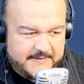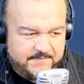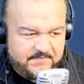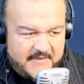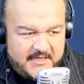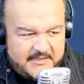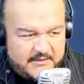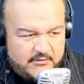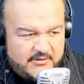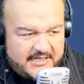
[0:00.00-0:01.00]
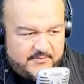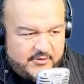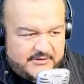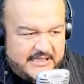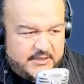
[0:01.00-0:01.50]
According to what the
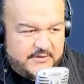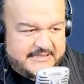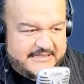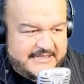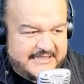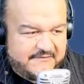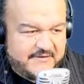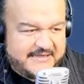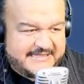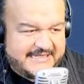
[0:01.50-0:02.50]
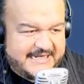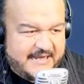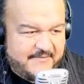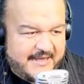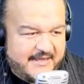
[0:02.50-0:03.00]
United States Geological
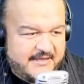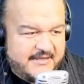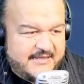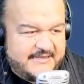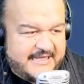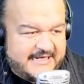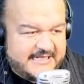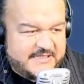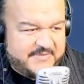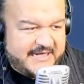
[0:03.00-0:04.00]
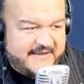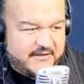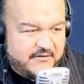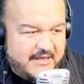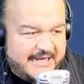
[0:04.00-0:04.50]
reports, the lava
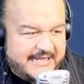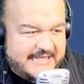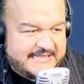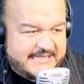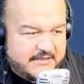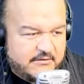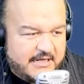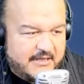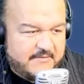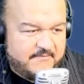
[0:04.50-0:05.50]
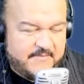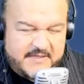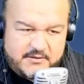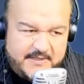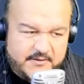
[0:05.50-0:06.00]
fountains from the vent
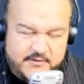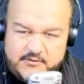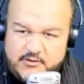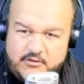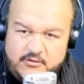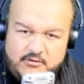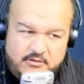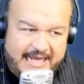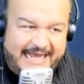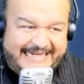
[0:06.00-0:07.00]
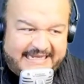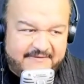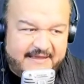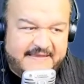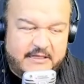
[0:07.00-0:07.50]
reached more or less above
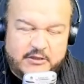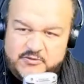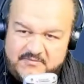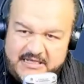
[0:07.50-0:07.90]
1,000 feet.